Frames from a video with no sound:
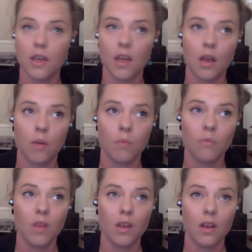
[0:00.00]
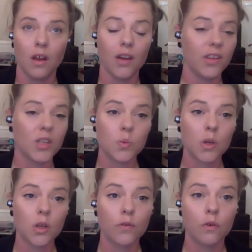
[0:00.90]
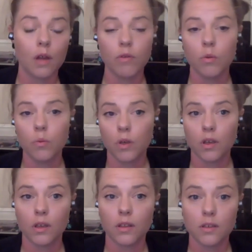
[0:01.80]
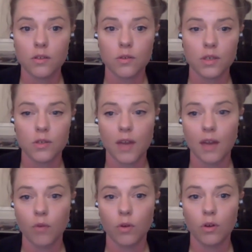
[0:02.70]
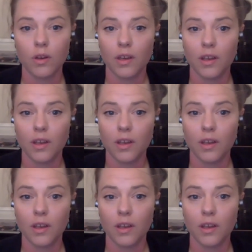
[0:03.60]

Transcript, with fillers: Um, I think it's worth for everyone working in the industry to have one.